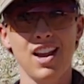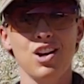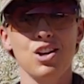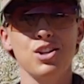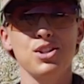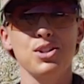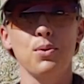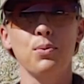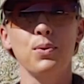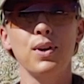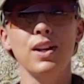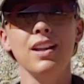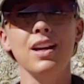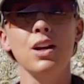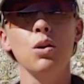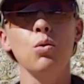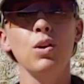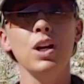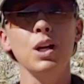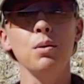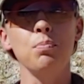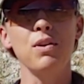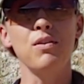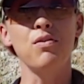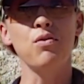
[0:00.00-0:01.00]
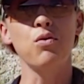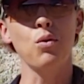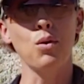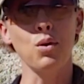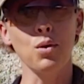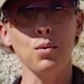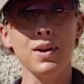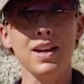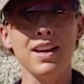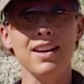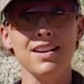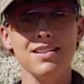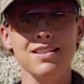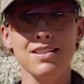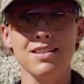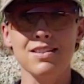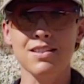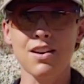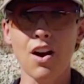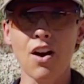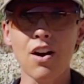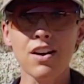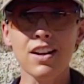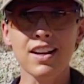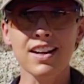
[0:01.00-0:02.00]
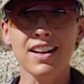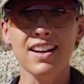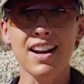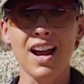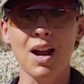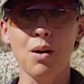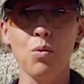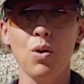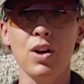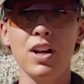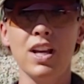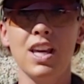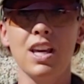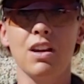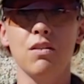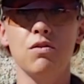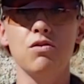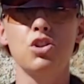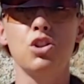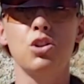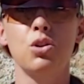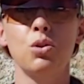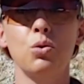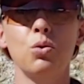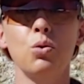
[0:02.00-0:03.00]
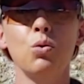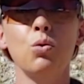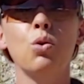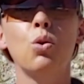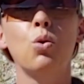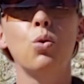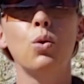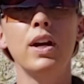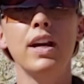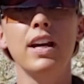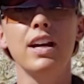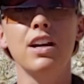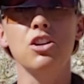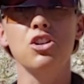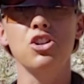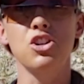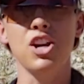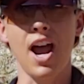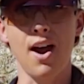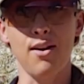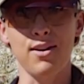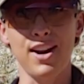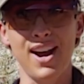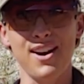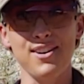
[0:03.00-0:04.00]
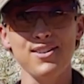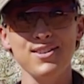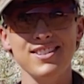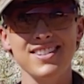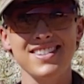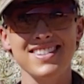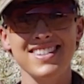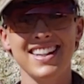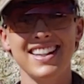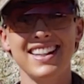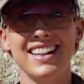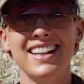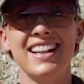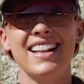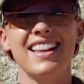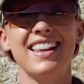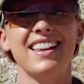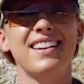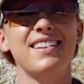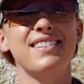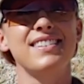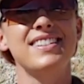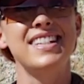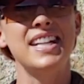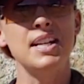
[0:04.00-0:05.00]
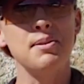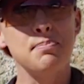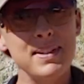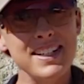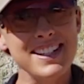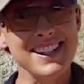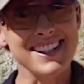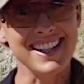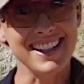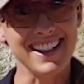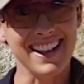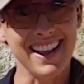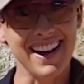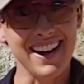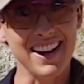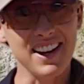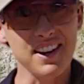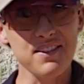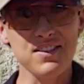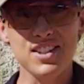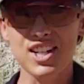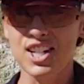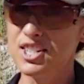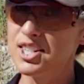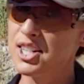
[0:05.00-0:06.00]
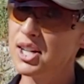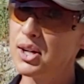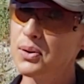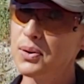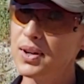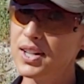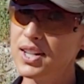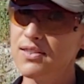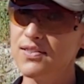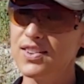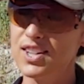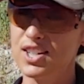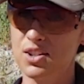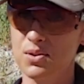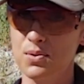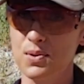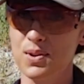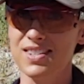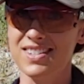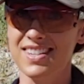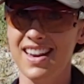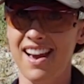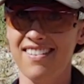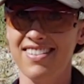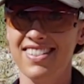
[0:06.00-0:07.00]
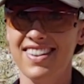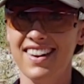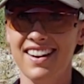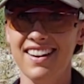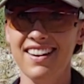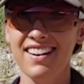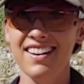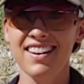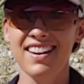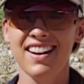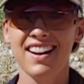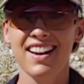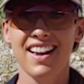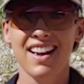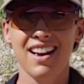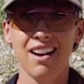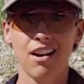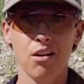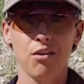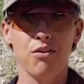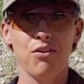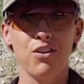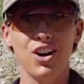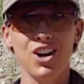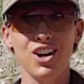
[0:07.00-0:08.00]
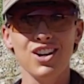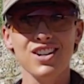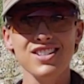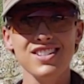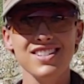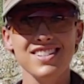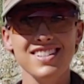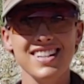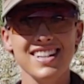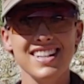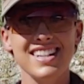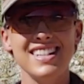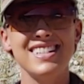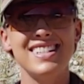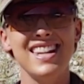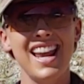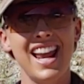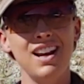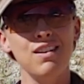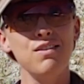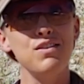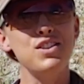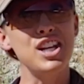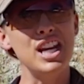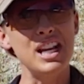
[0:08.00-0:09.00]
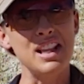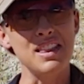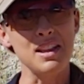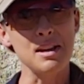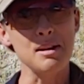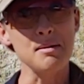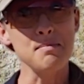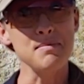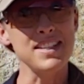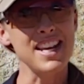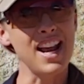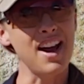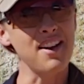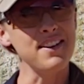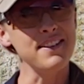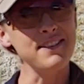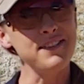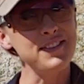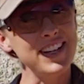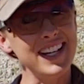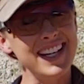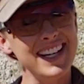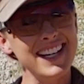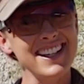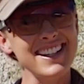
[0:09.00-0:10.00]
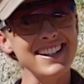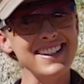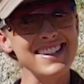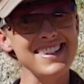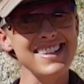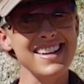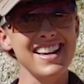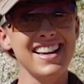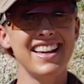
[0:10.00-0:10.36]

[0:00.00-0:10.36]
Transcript: So really quick before we get started, I want to give two quick shout outs, little TPC love to two individuals out there. First, Dave Cheatham down in Phoenix.